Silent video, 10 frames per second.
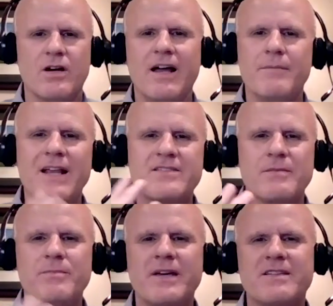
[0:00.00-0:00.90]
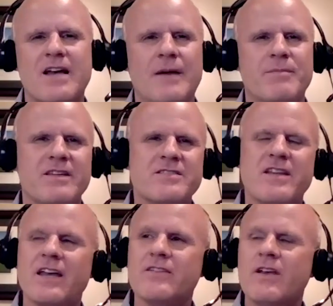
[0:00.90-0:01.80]
I mean, that's a big topic these
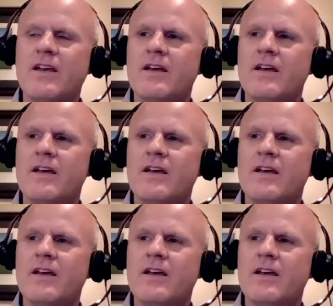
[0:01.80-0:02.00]
days.